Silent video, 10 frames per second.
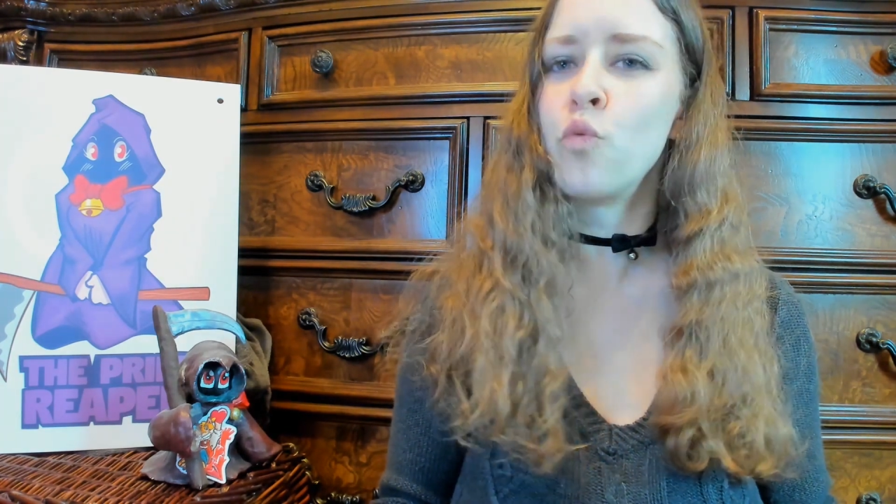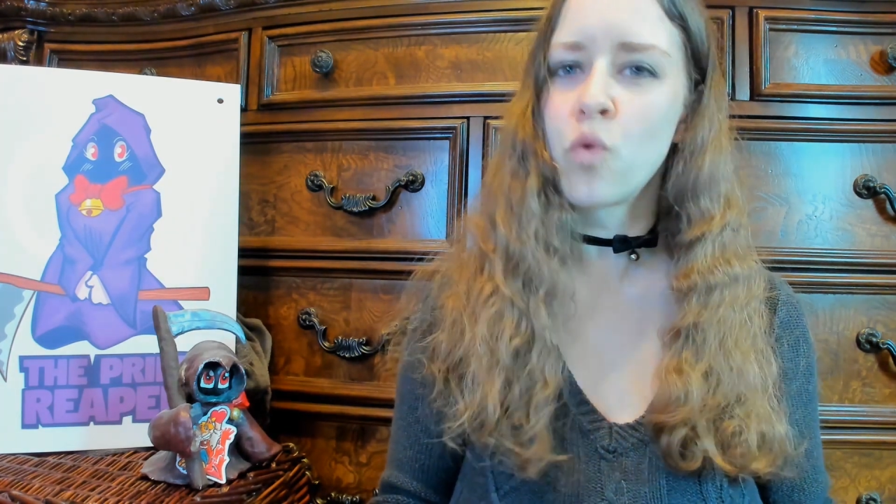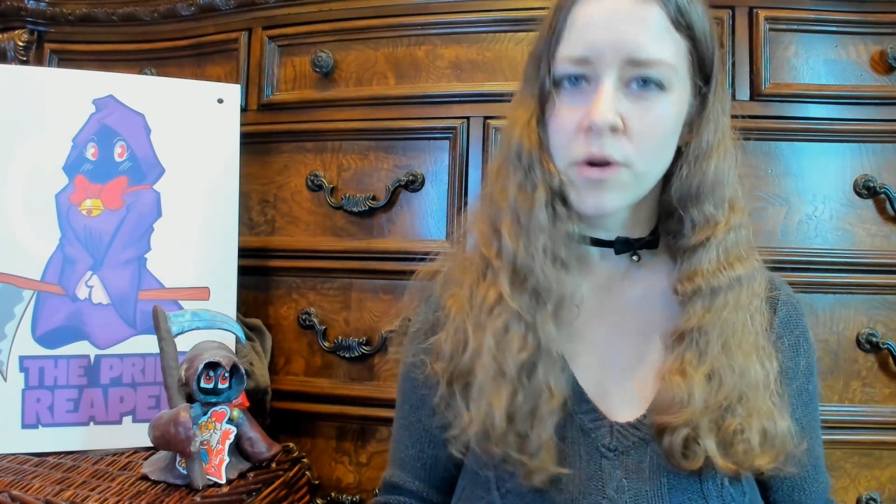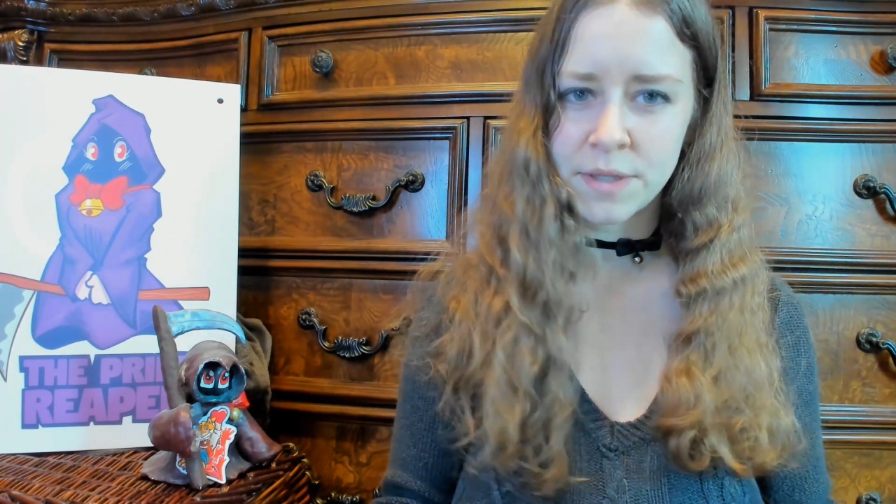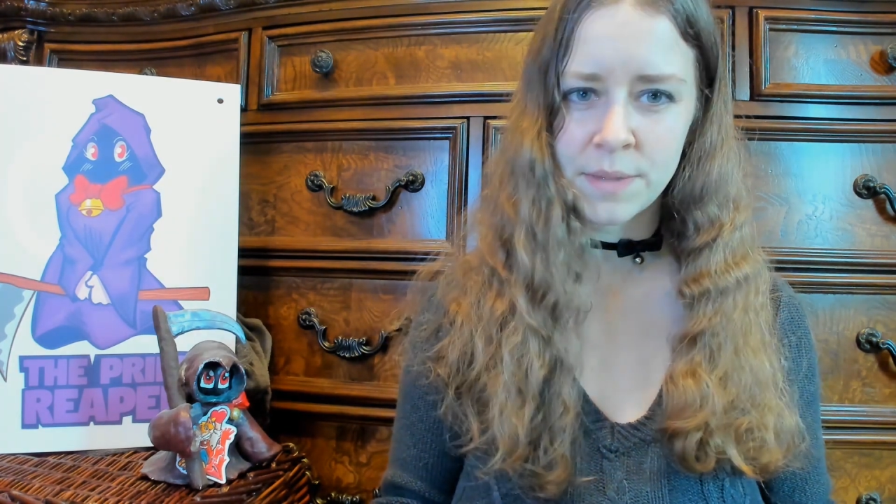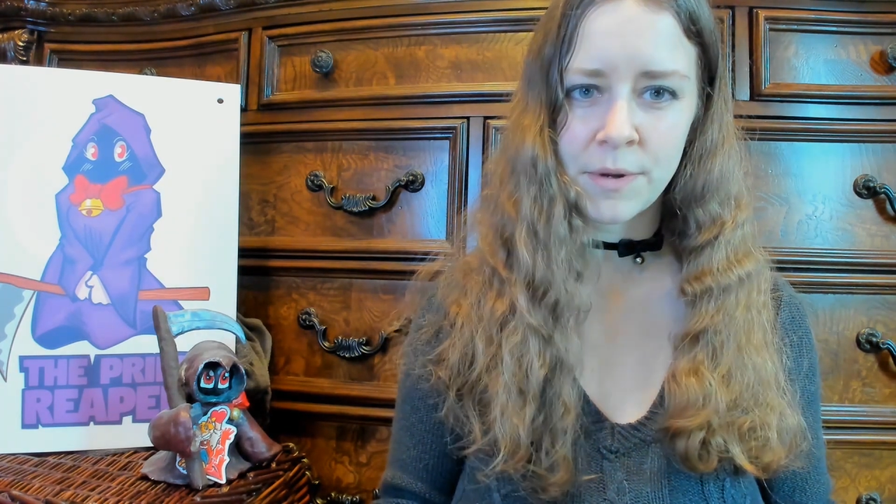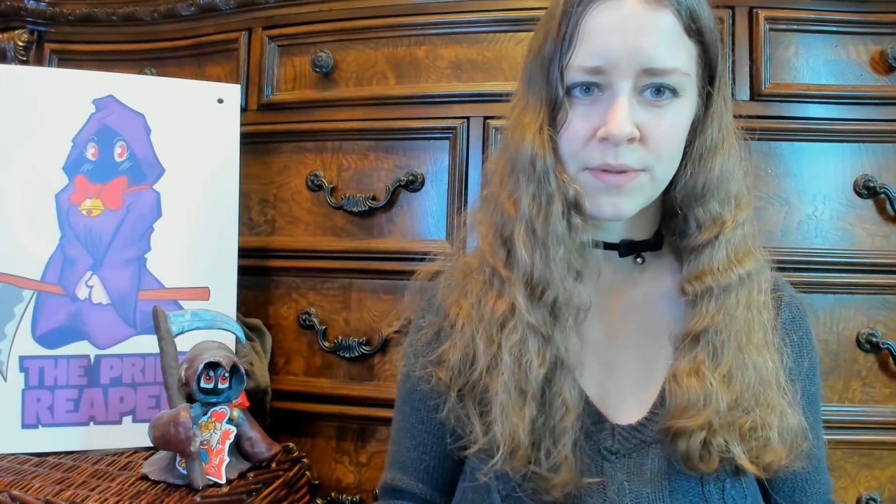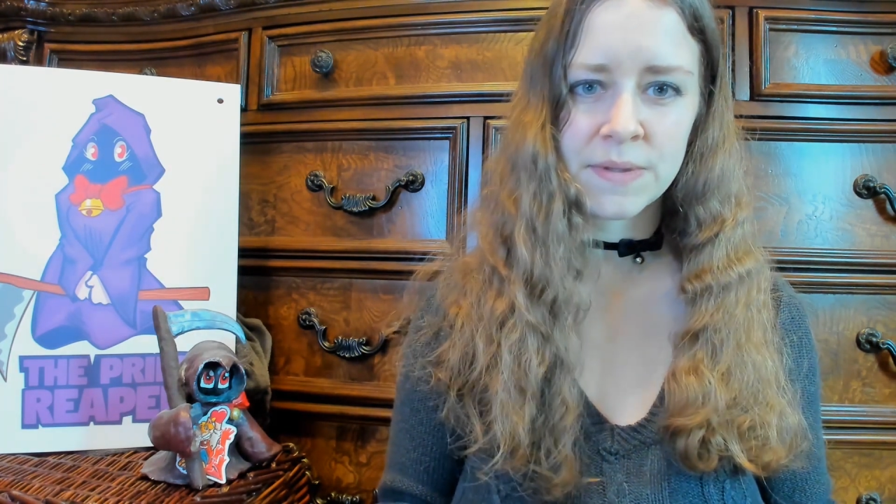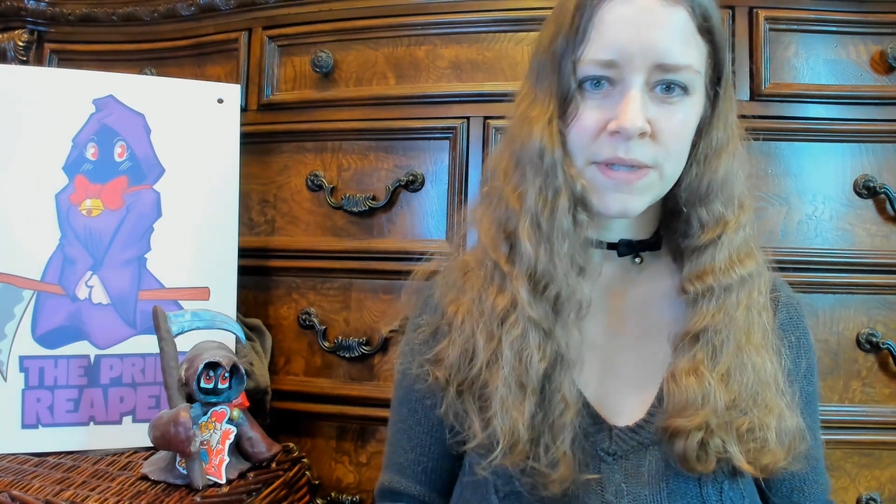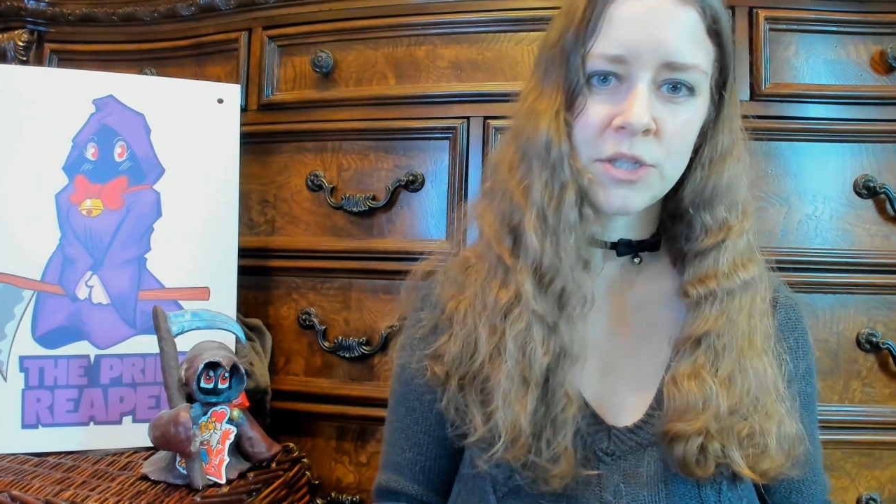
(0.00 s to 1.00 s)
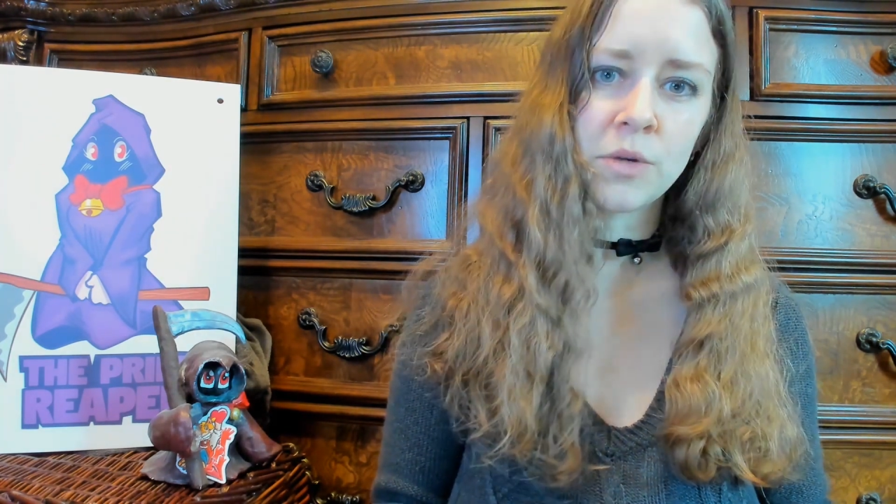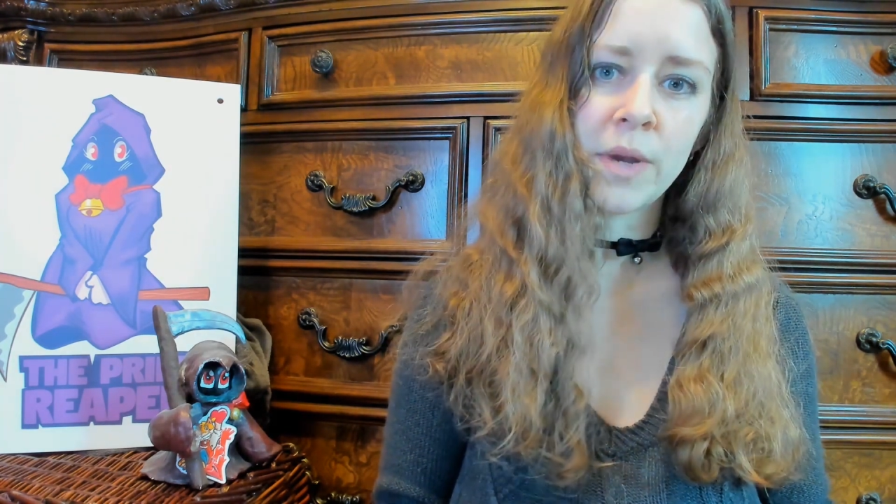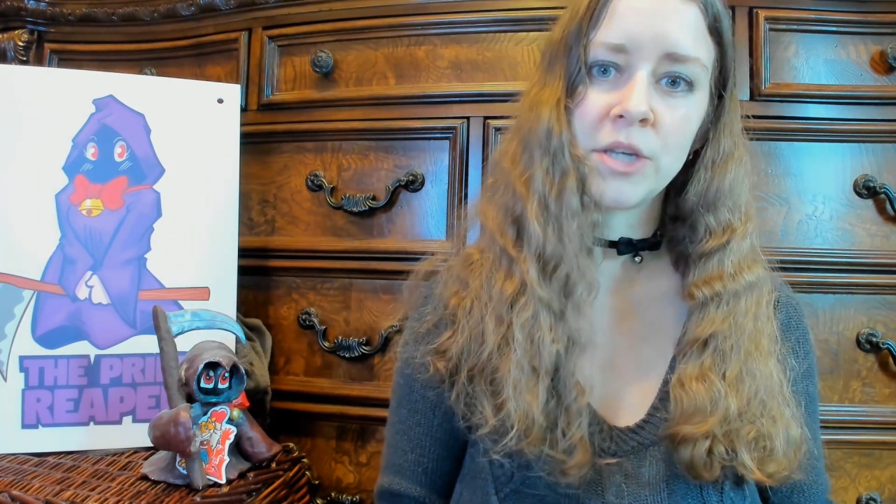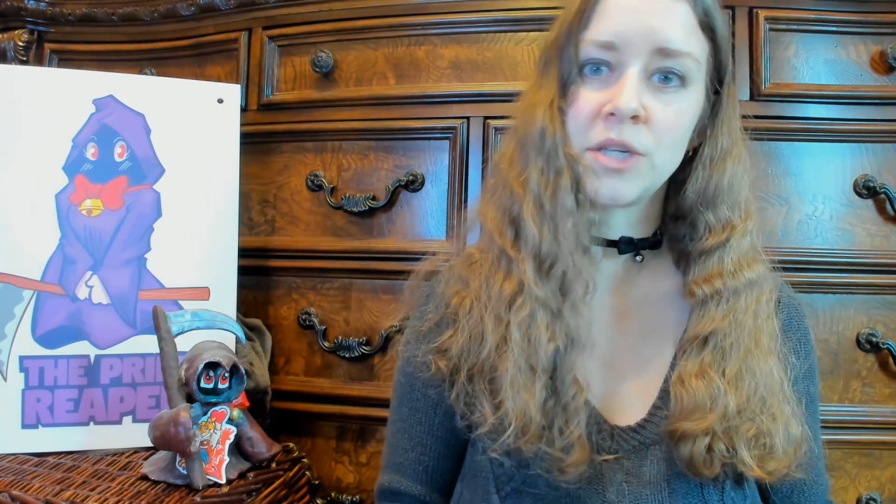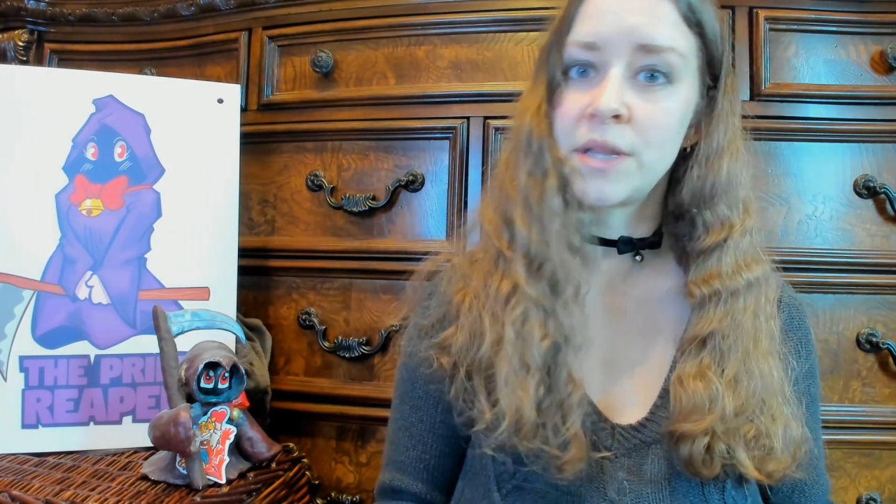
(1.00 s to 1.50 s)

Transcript: worse about the situation